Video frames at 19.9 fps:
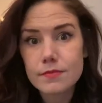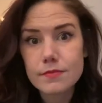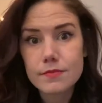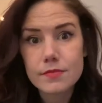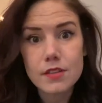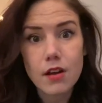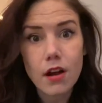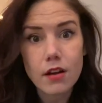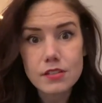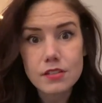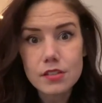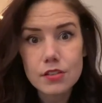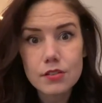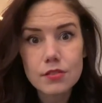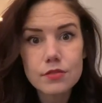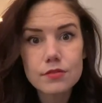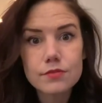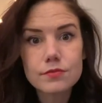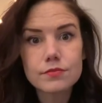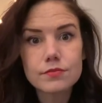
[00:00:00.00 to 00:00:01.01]
talk
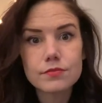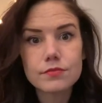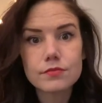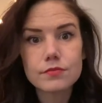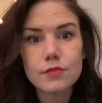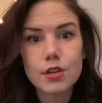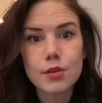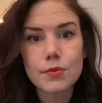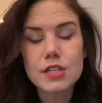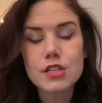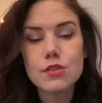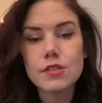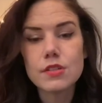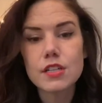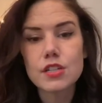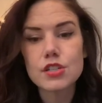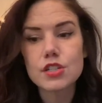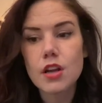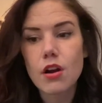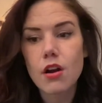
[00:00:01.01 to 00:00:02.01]
to, who we're choosing
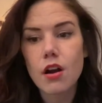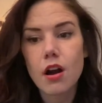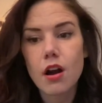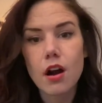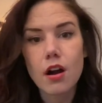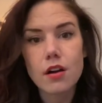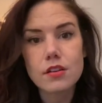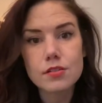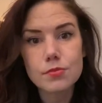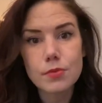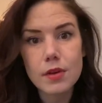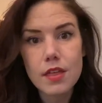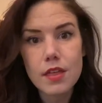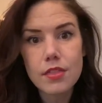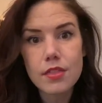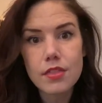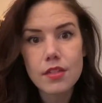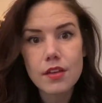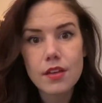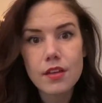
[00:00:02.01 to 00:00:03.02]
to share our hearts with,
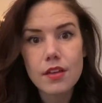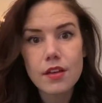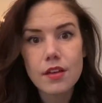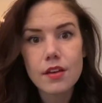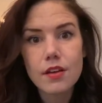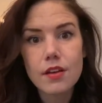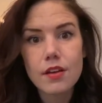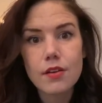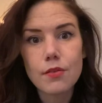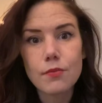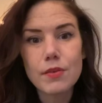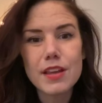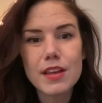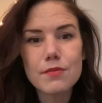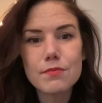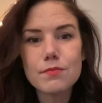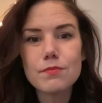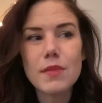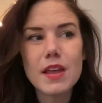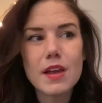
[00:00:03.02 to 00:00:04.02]
we
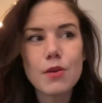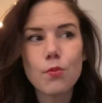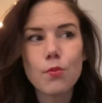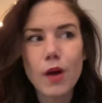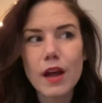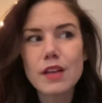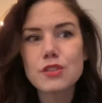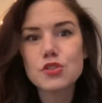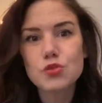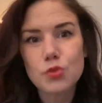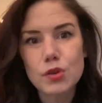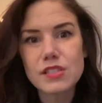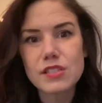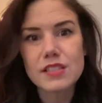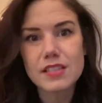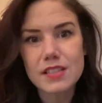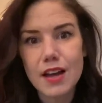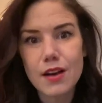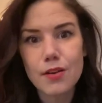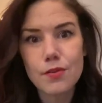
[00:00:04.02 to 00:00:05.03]
can make wise
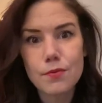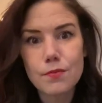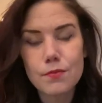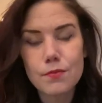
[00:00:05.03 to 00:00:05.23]
choices now.